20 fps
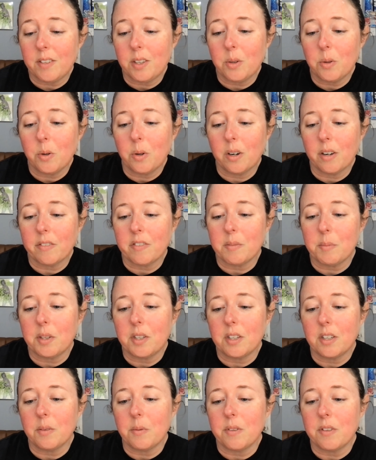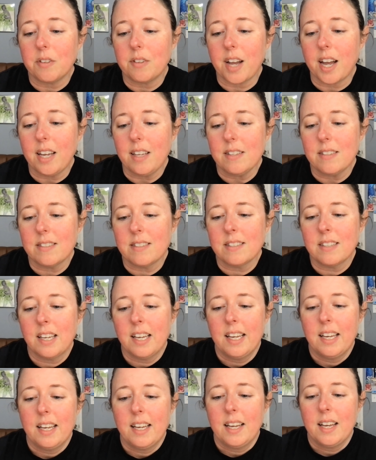you who are familiar with your dice,
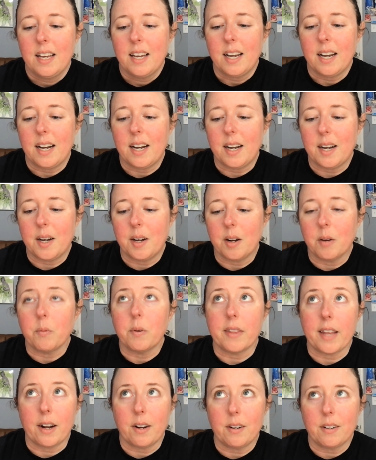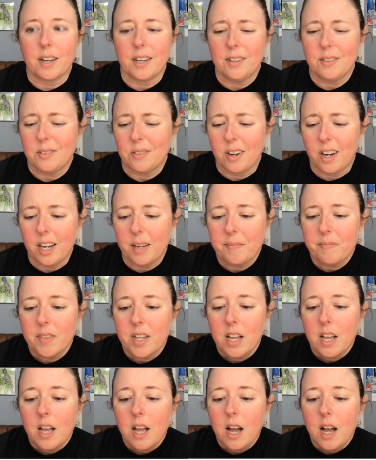or with our dice, sorry.
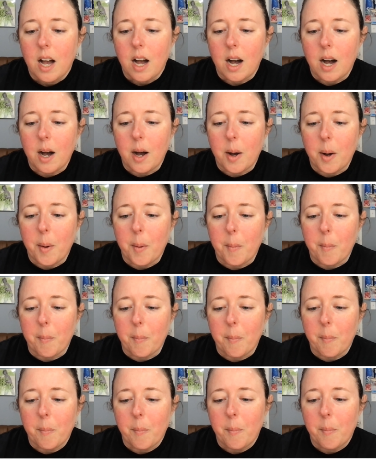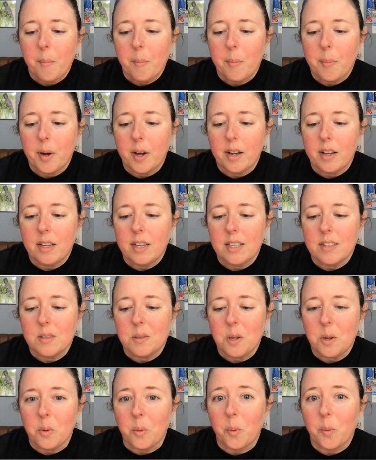But it's
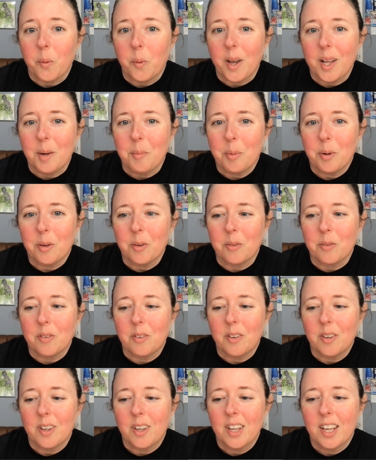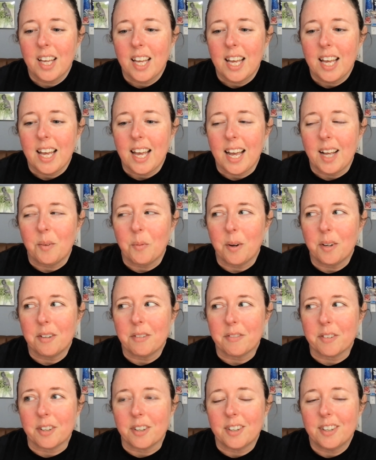new and improved and
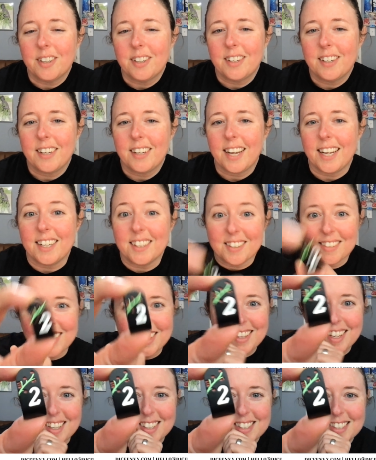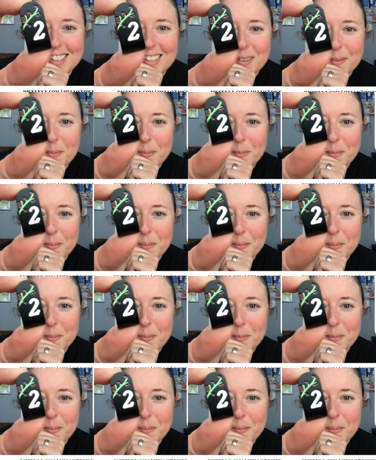wonderful. And it looks like this.